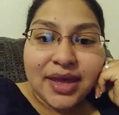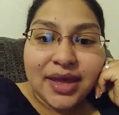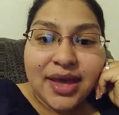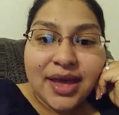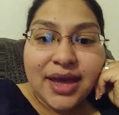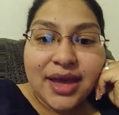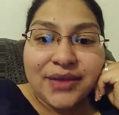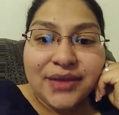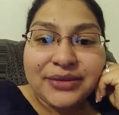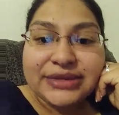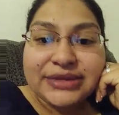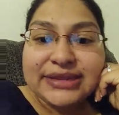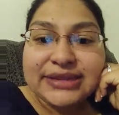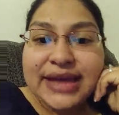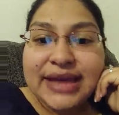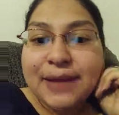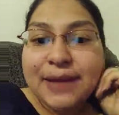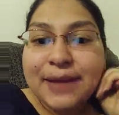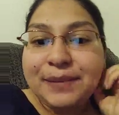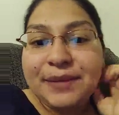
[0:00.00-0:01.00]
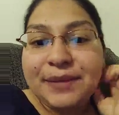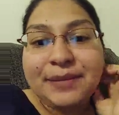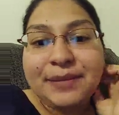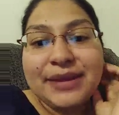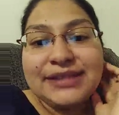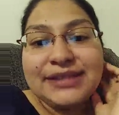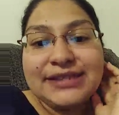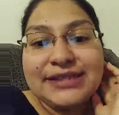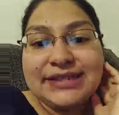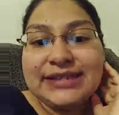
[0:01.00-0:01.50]
Hi, what's up,
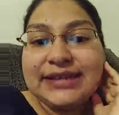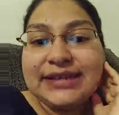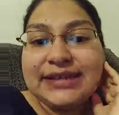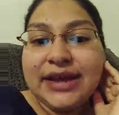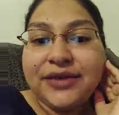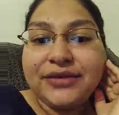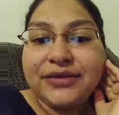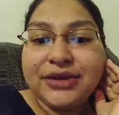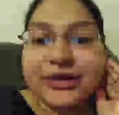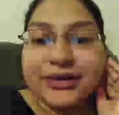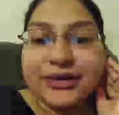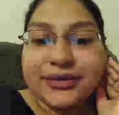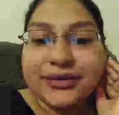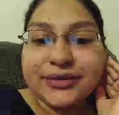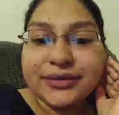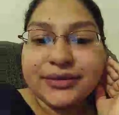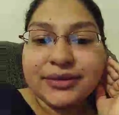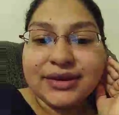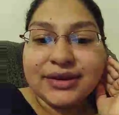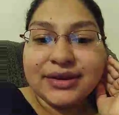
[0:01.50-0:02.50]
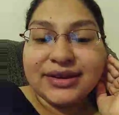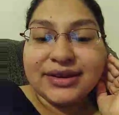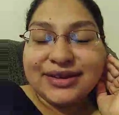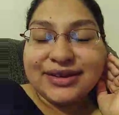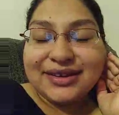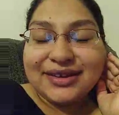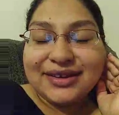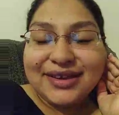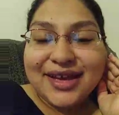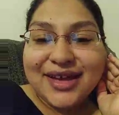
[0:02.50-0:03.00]
Masty? How are you?
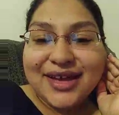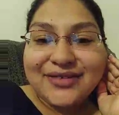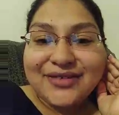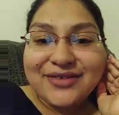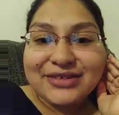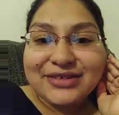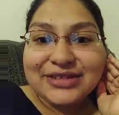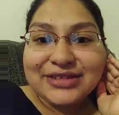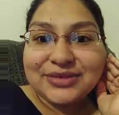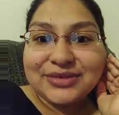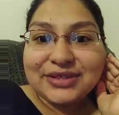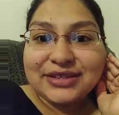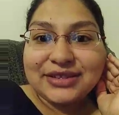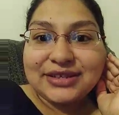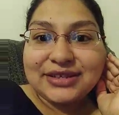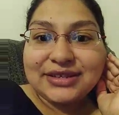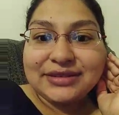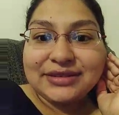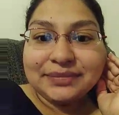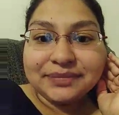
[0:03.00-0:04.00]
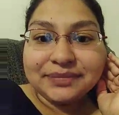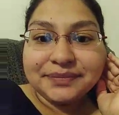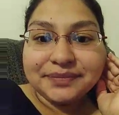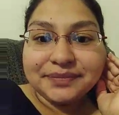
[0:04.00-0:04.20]
Yeah, it was really